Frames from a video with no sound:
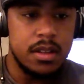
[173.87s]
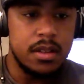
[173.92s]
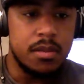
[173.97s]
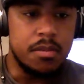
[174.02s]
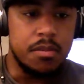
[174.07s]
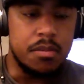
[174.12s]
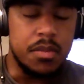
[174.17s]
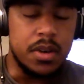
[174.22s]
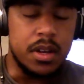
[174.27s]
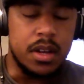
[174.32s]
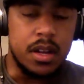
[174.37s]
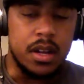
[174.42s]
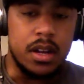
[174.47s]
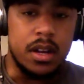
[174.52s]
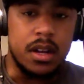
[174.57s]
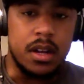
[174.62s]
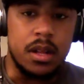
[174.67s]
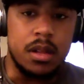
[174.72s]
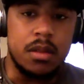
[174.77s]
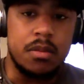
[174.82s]
But
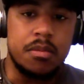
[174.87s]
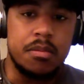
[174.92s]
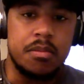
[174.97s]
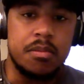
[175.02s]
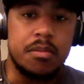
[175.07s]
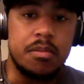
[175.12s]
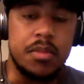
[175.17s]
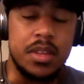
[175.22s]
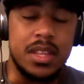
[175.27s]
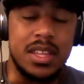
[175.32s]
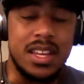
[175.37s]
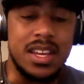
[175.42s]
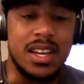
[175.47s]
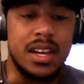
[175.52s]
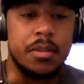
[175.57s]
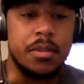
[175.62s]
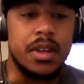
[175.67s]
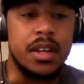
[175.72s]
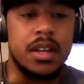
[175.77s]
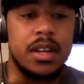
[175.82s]
yeah,
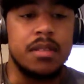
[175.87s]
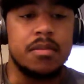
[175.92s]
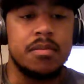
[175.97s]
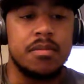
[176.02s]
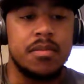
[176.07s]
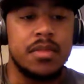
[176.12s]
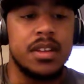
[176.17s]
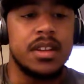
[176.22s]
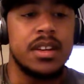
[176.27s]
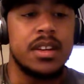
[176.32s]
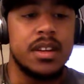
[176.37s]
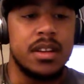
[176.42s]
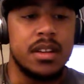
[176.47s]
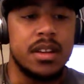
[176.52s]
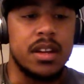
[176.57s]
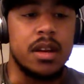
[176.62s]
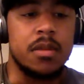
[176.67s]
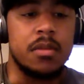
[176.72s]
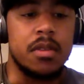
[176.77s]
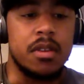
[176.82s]
man.
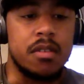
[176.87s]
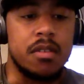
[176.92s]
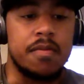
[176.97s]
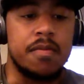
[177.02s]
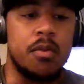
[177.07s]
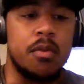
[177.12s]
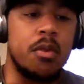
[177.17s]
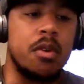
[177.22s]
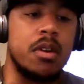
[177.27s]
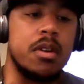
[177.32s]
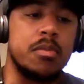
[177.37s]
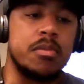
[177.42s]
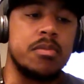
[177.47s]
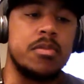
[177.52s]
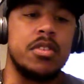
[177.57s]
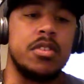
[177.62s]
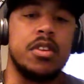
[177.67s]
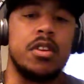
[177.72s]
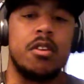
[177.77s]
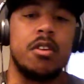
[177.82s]
I'm looking forward,
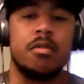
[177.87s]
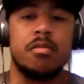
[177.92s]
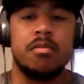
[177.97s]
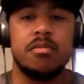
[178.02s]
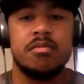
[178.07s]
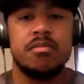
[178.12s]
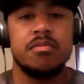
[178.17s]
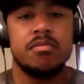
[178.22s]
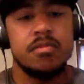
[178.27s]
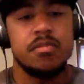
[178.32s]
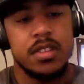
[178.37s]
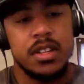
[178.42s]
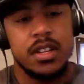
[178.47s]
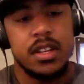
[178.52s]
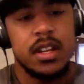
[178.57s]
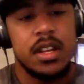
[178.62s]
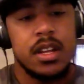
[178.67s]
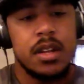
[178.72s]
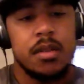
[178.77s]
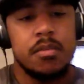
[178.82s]
you know,
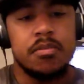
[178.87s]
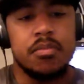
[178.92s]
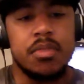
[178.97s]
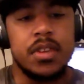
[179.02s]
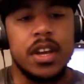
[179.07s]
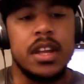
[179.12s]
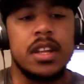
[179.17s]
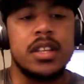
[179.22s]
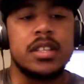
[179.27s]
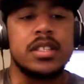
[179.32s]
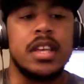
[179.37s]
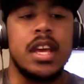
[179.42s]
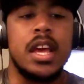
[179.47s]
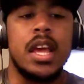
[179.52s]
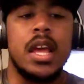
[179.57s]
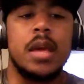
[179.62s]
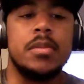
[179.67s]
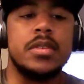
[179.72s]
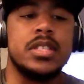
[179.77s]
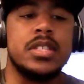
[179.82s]
playing this game
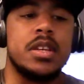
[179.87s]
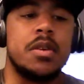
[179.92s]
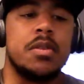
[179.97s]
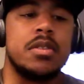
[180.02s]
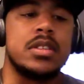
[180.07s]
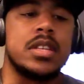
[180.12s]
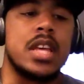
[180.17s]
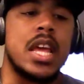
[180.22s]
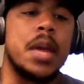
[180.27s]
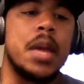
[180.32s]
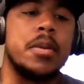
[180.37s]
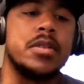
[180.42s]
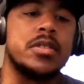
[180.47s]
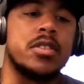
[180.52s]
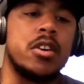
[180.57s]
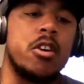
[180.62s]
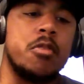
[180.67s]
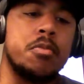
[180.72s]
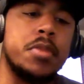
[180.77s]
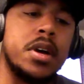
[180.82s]
and see what this game is all
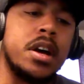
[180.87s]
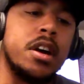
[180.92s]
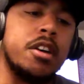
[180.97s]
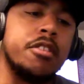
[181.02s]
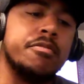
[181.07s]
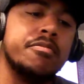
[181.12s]
about.